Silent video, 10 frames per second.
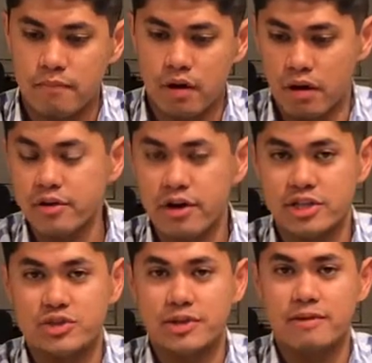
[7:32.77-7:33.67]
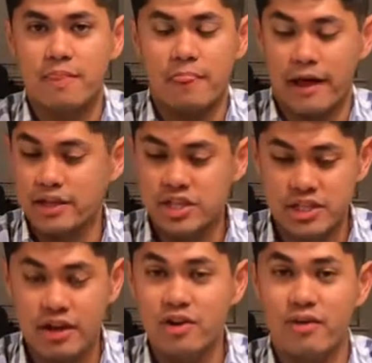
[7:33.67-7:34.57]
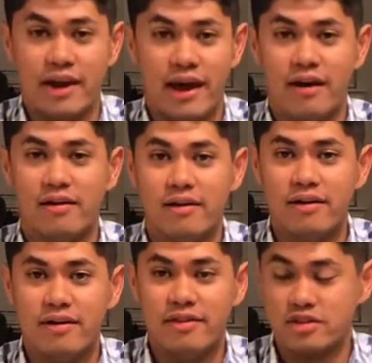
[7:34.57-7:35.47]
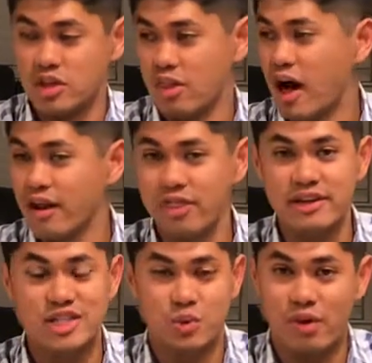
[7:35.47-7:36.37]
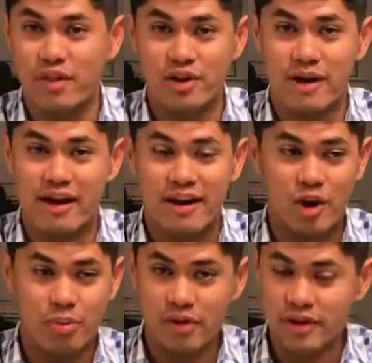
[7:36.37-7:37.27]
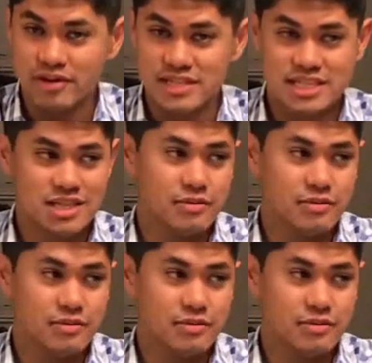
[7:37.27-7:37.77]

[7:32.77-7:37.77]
another country I can just tell you right now there's a lot of things swirling around in our political system.